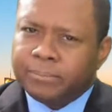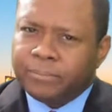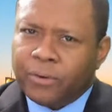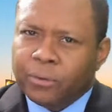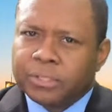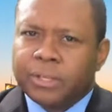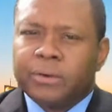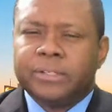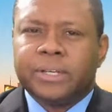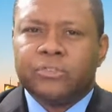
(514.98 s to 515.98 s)
Folks,
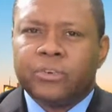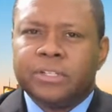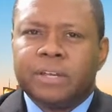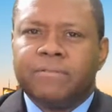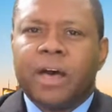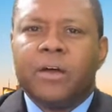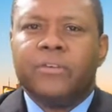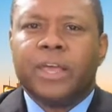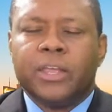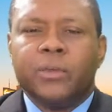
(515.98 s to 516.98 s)
there is intrinsic
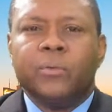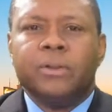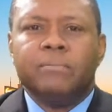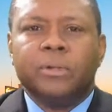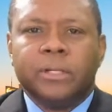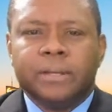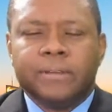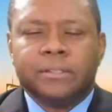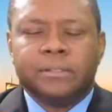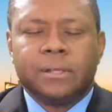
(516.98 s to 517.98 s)
value that you wouldn't believe.
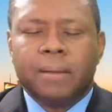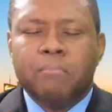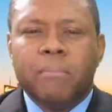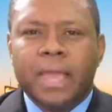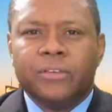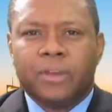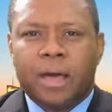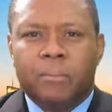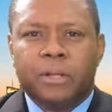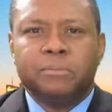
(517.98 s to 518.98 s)
It's amazing
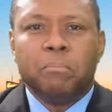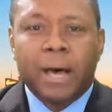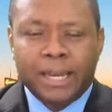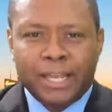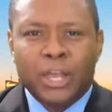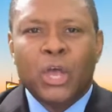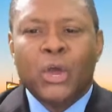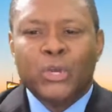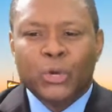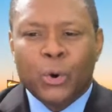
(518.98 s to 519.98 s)
how much money
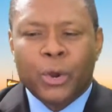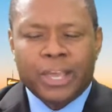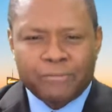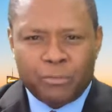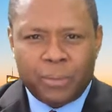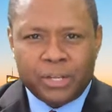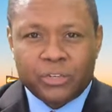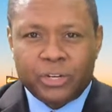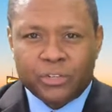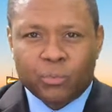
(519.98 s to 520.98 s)
your
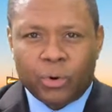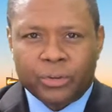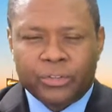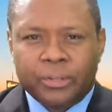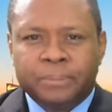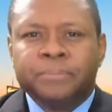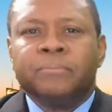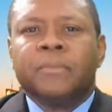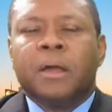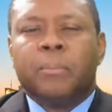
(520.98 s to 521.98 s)
information is worth.
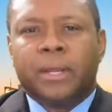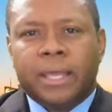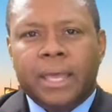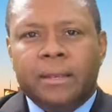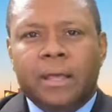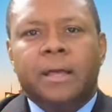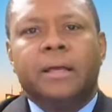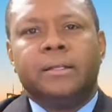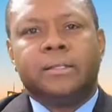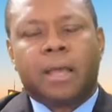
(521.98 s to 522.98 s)
But again,
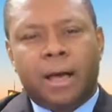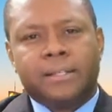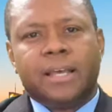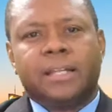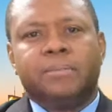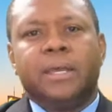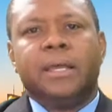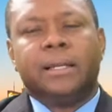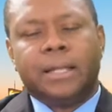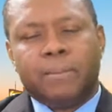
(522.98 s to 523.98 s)
to contact
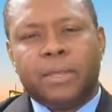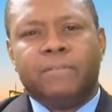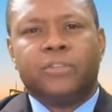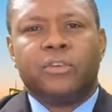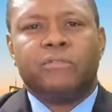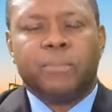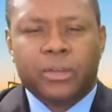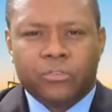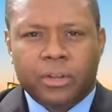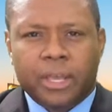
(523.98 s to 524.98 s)
me, let me give you this
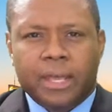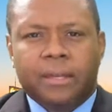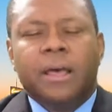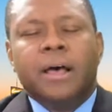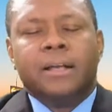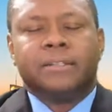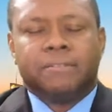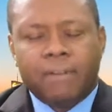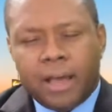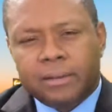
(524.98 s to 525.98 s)
information again. To
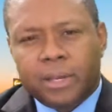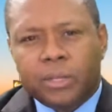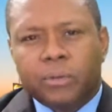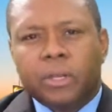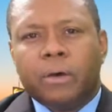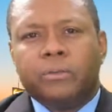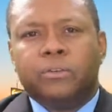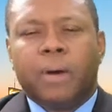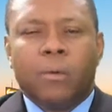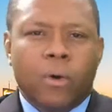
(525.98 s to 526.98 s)
find me, you would go
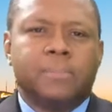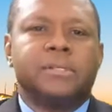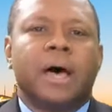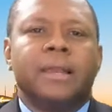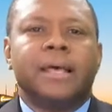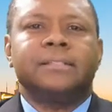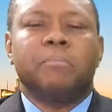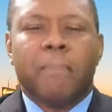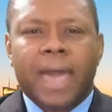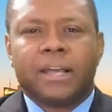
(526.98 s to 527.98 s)
to my website, and it's
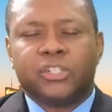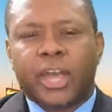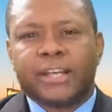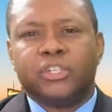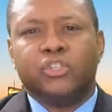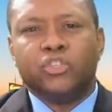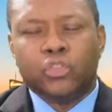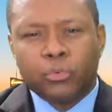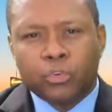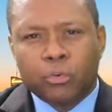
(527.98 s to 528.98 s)
Mac Jackson
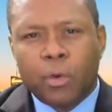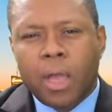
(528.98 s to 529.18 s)
Jr.,